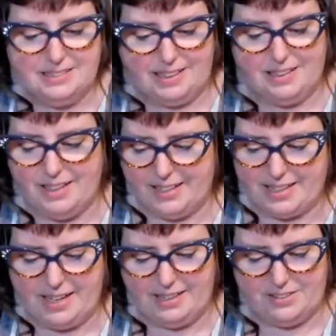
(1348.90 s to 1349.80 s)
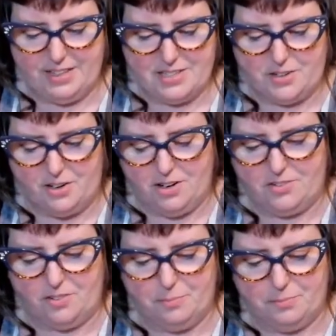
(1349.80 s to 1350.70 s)
I like that. You guys are
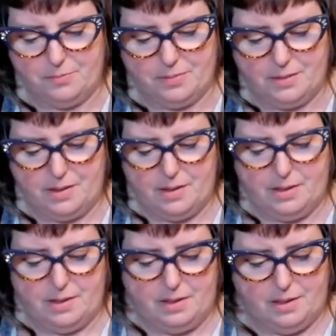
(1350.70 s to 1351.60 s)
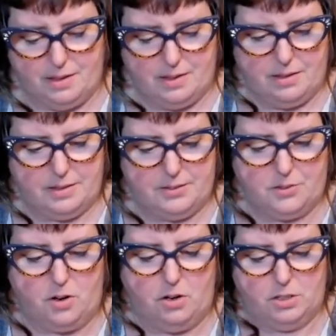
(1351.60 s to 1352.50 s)
awesome. These
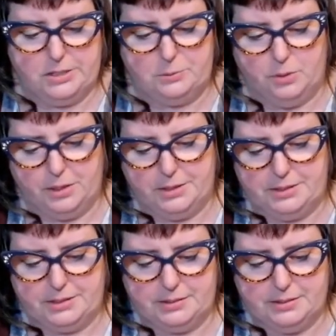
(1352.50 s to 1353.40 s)
are all good words.